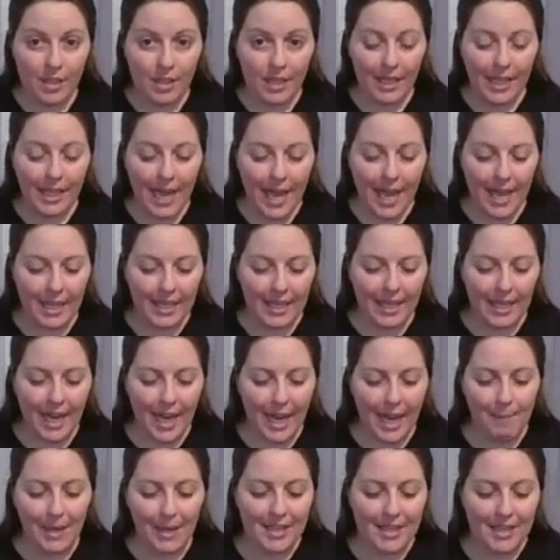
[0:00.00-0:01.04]
Again,
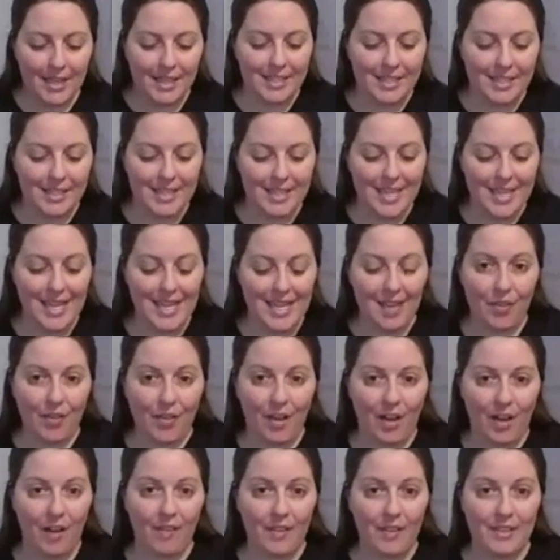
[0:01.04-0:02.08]
I made the teeth
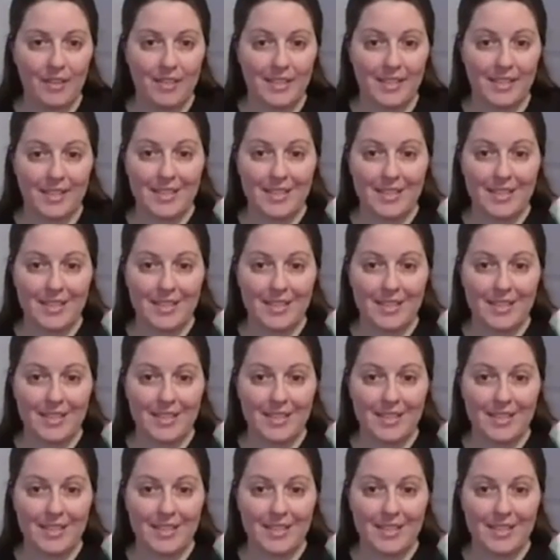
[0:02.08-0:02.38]
on this